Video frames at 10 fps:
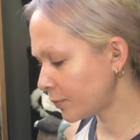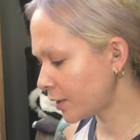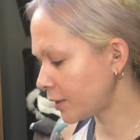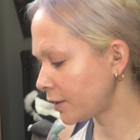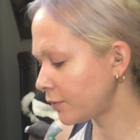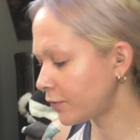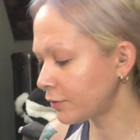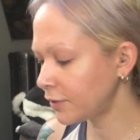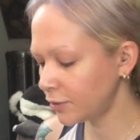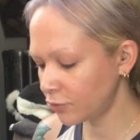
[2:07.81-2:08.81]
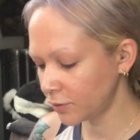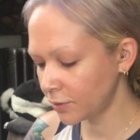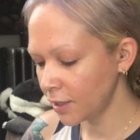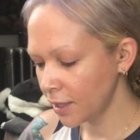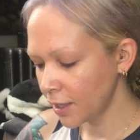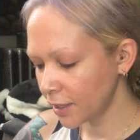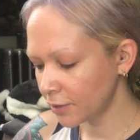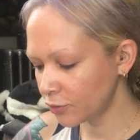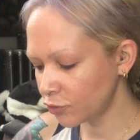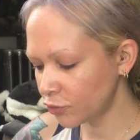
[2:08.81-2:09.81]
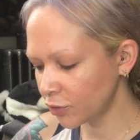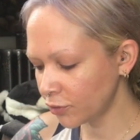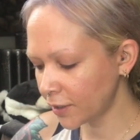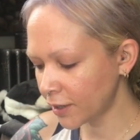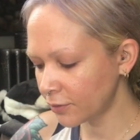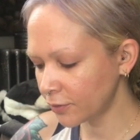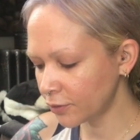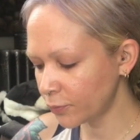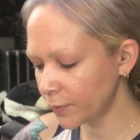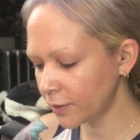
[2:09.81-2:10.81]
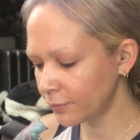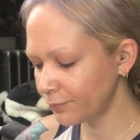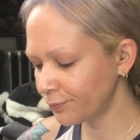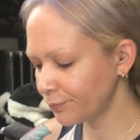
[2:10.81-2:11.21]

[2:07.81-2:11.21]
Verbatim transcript: my foundation. It'll sheer it out a little bit,